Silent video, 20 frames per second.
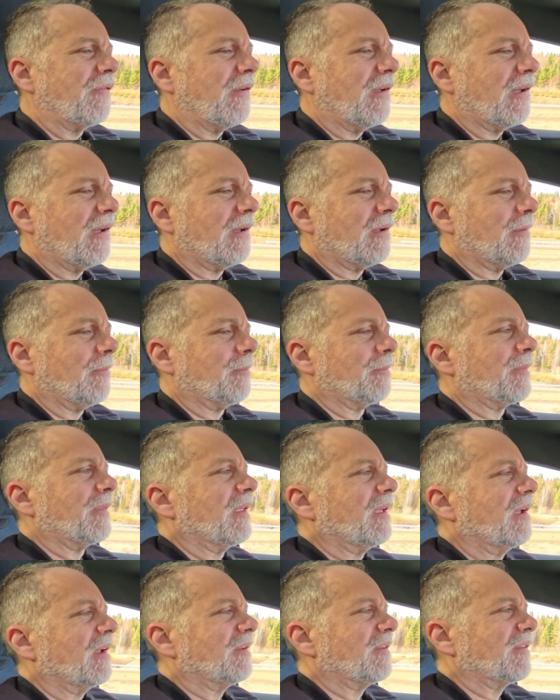
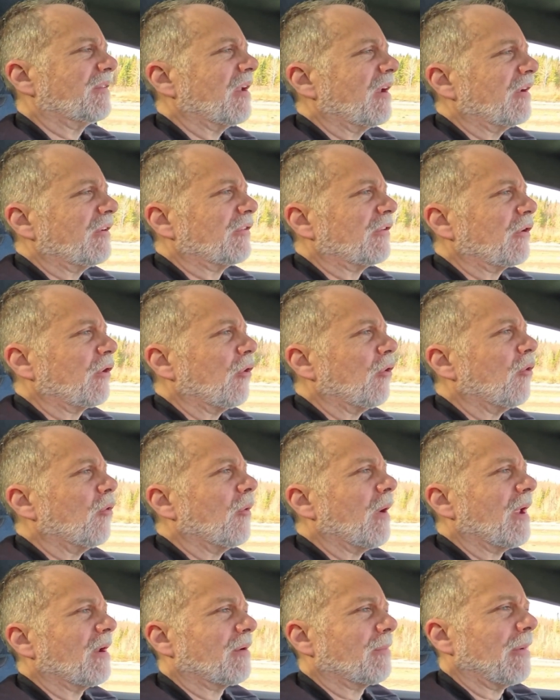I decided to
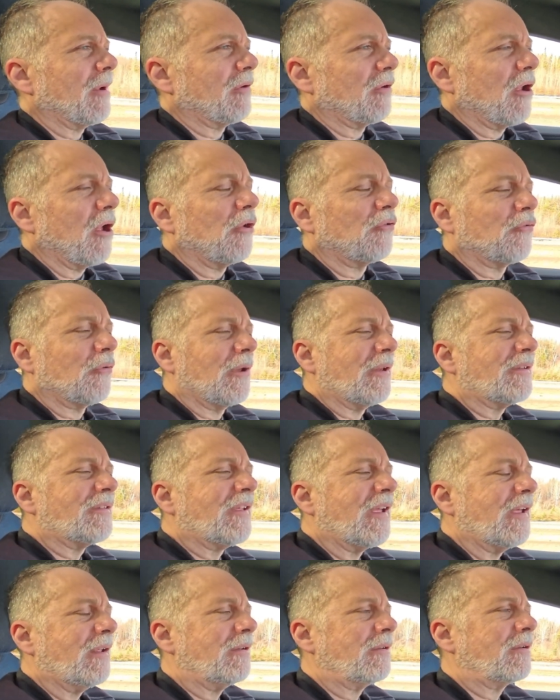go at about
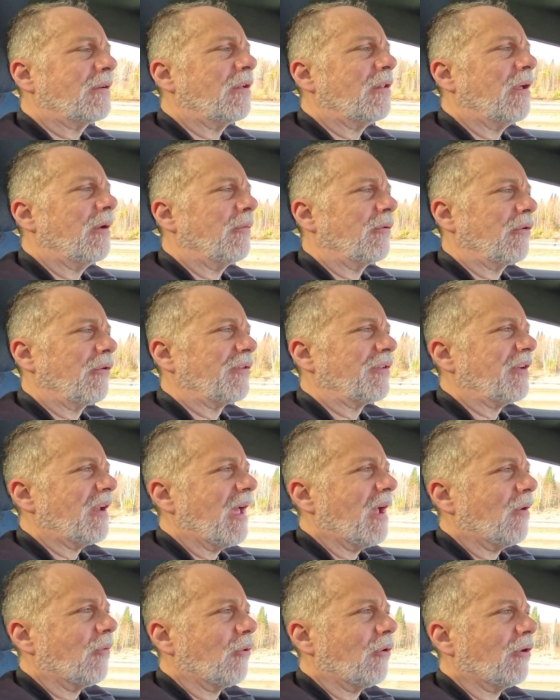110 kilometers an
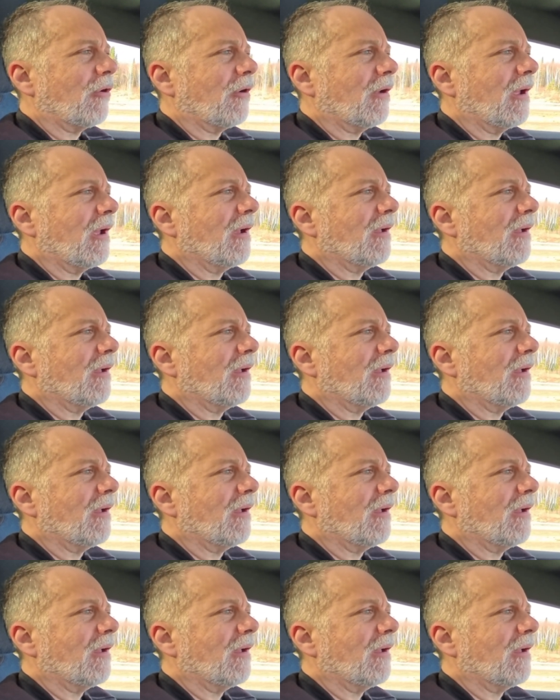hour.